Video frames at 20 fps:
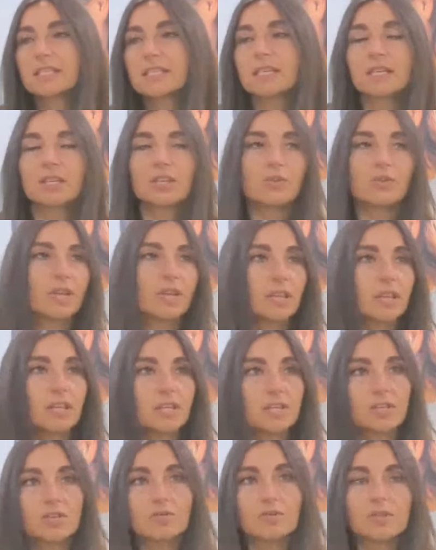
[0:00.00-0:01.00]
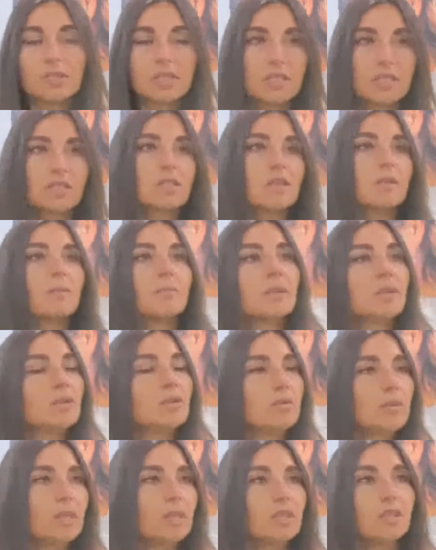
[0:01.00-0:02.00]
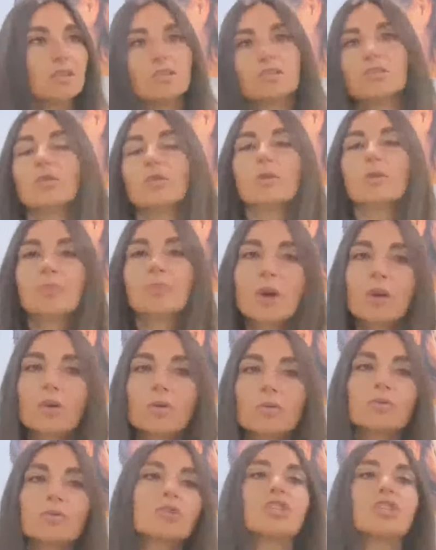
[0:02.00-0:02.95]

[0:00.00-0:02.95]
and you need this new system, and you need this new approach,